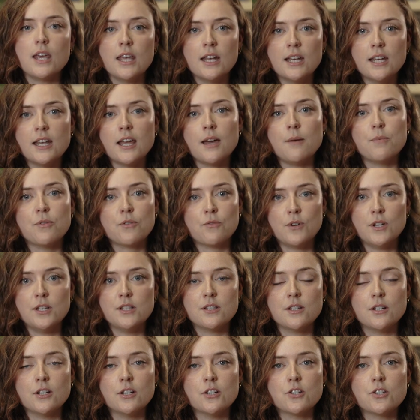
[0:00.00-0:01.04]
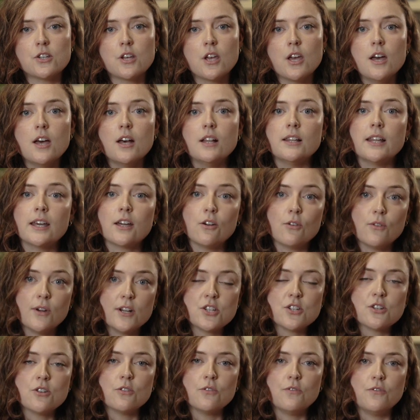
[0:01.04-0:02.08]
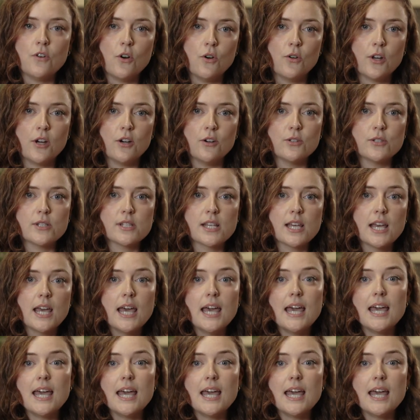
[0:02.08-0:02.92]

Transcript: in depth research, like original photos,